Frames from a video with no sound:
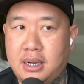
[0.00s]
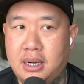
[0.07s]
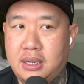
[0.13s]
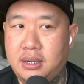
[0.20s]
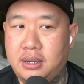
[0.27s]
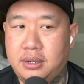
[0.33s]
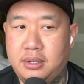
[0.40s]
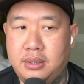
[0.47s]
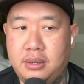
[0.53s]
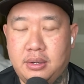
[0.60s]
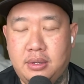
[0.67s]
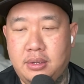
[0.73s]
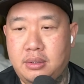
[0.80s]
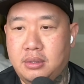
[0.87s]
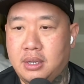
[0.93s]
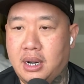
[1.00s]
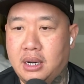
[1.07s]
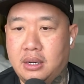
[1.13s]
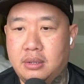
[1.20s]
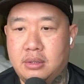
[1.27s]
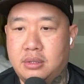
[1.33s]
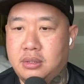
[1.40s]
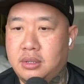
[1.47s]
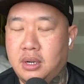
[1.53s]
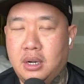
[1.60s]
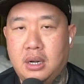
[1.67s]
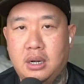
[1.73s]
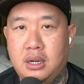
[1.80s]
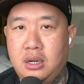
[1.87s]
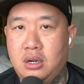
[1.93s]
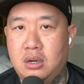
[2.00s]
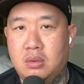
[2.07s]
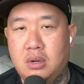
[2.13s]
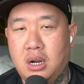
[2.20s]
then you're